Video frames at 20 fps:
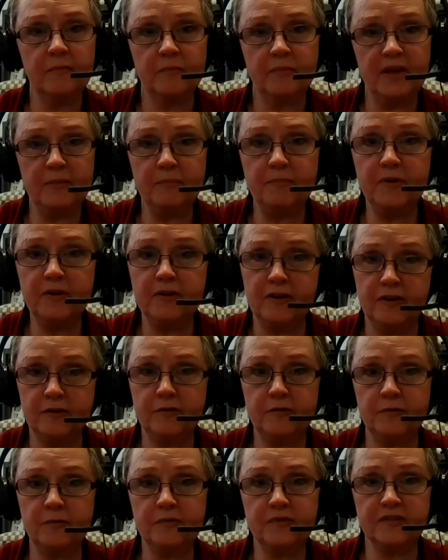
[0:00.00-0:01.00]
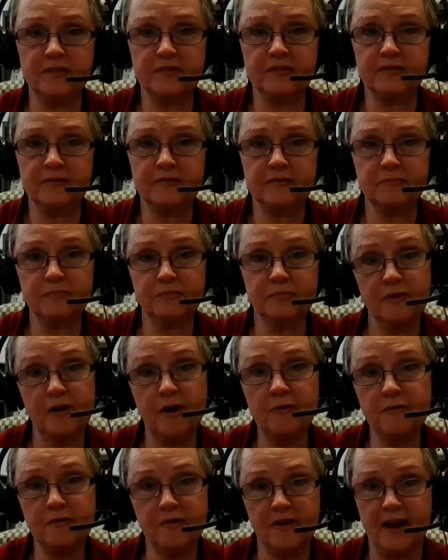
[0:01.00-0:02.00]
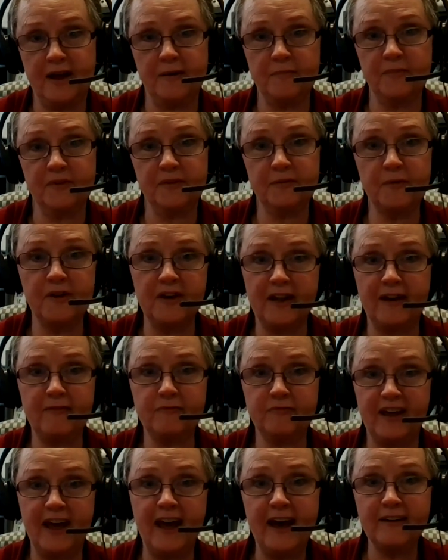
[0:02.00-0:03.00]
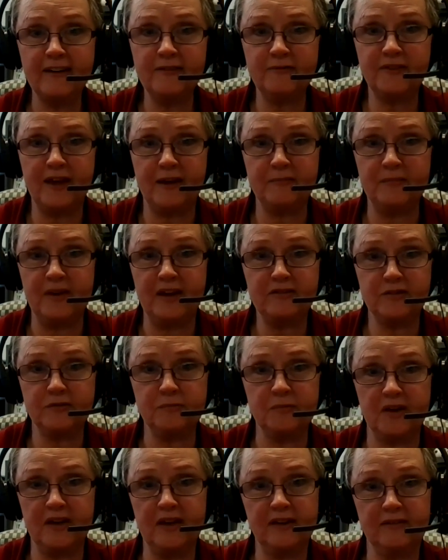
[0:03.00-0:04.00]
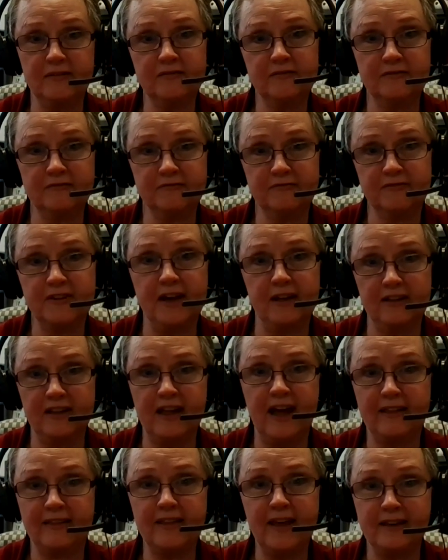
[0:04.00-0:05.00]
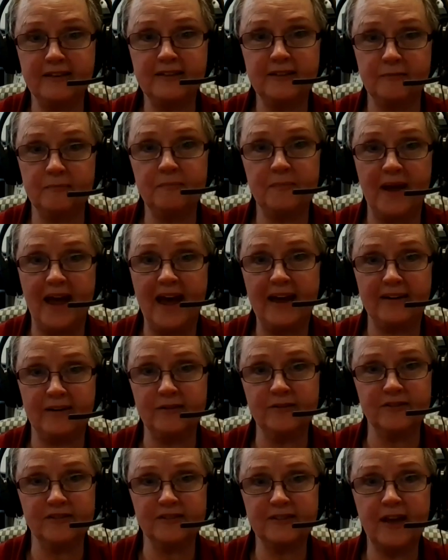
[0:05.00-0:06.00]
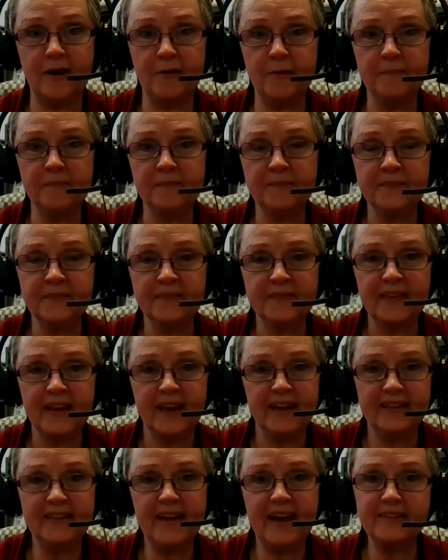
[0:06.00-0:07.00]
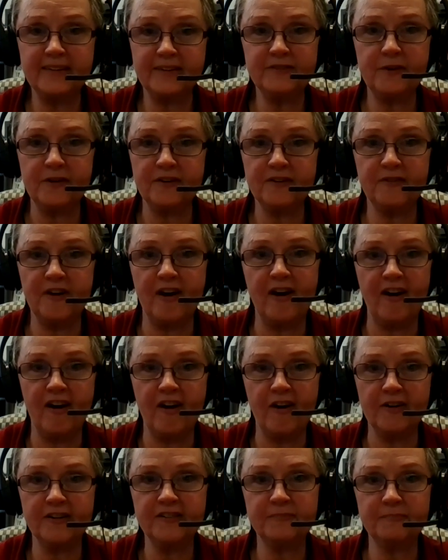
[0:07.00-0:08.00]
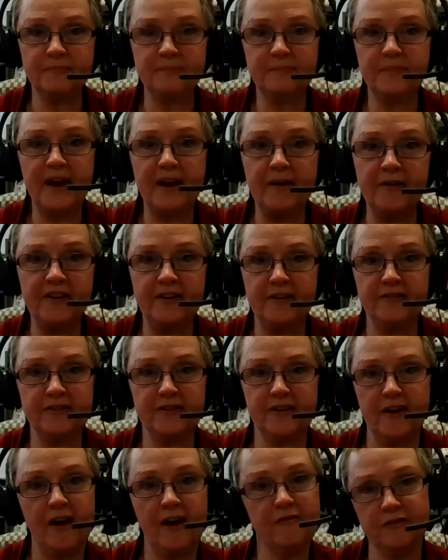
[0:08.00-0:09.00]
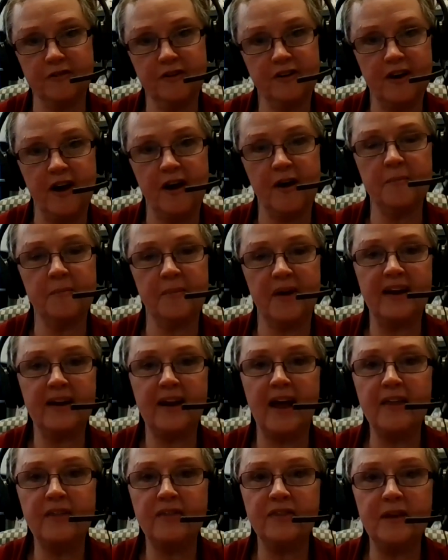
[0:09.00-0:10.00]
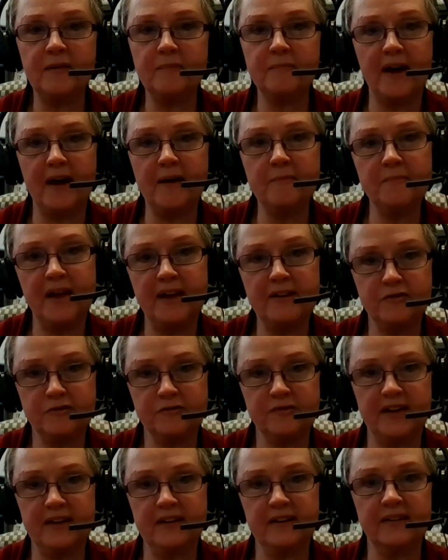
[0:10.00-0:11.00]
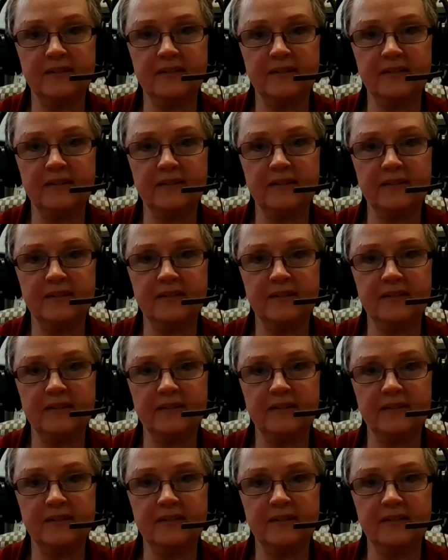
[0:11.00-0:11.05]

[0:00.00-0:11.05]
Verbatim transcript: people whose programs were left out of that measurement felt like they didn't matter. So that's sort of a hard barrier to overcome. And I think by measuring